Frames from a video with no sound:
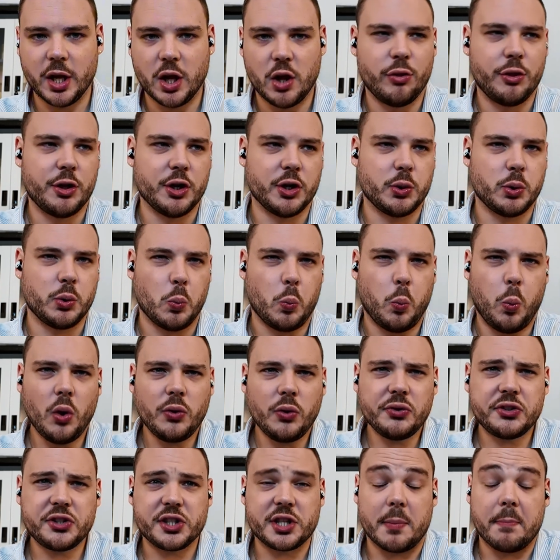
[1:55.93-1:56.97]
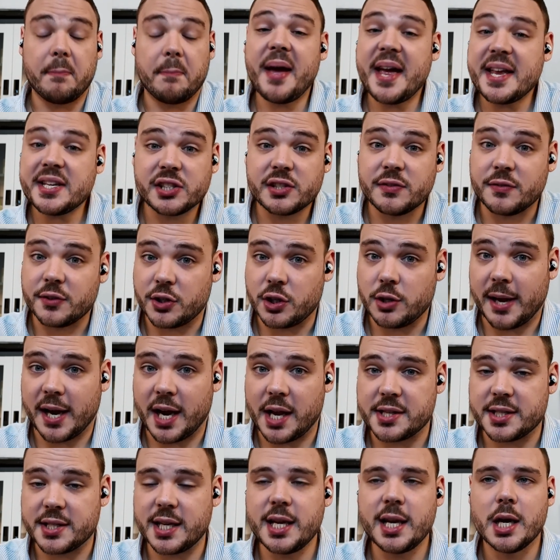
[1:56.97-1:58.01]
that what's the best for
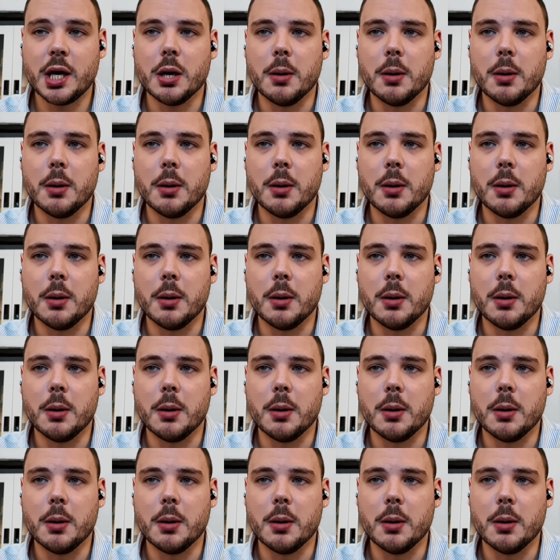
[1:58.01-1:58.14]
humanity